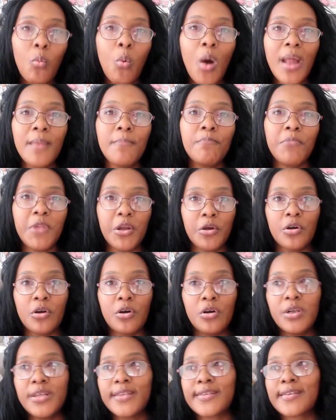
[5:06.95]
what
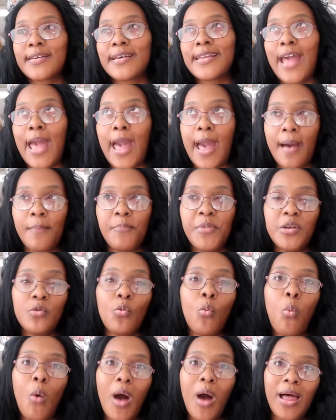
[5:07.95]
miracle is going to
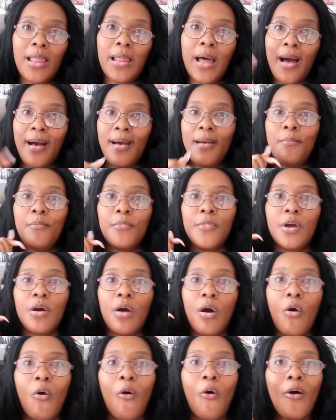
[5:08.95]
happen while I'm
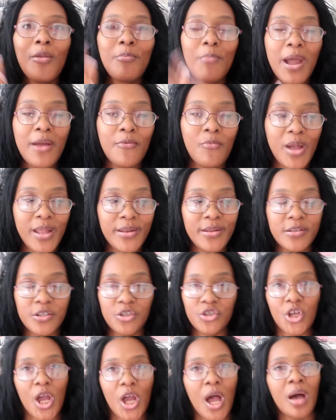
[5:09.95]
on my way to
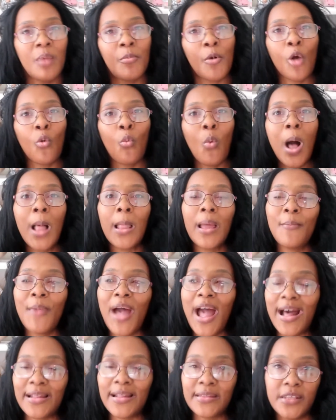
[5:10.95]
this job or while I'm
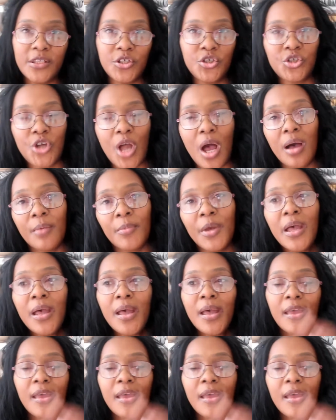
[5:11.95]
at this job?